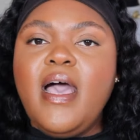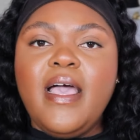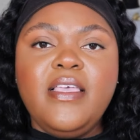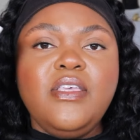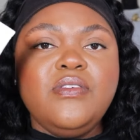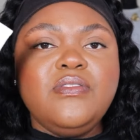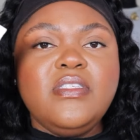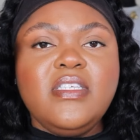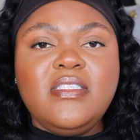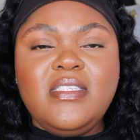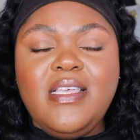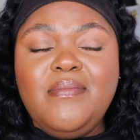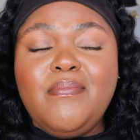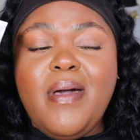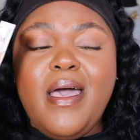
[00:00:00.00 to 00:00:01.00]
I use this
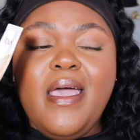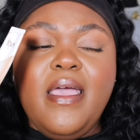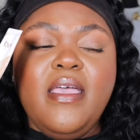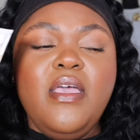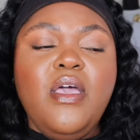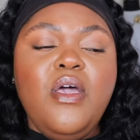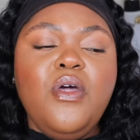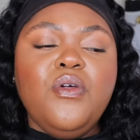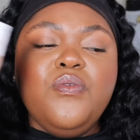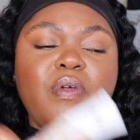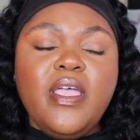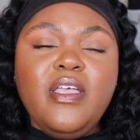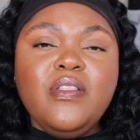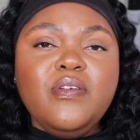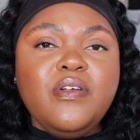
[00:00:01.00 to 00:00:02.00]
in my
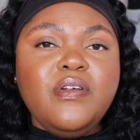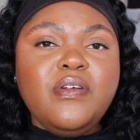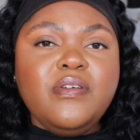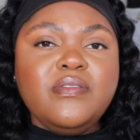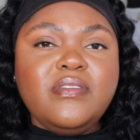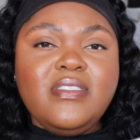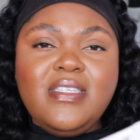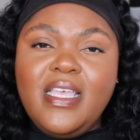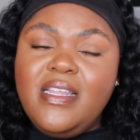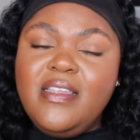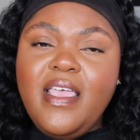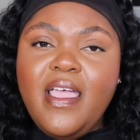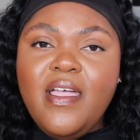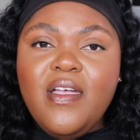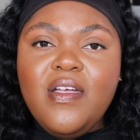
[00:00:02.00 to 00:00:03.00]
regular
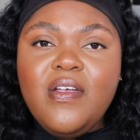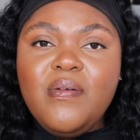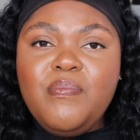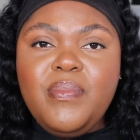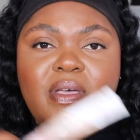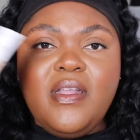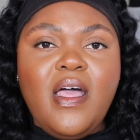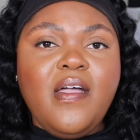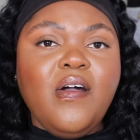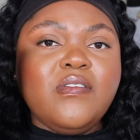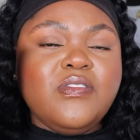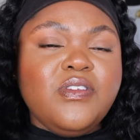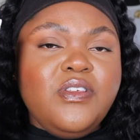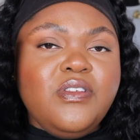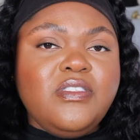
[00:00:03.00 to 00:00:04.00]
skincare, but I
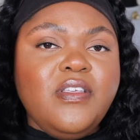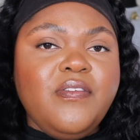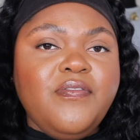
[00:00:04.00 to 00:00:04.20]
also use it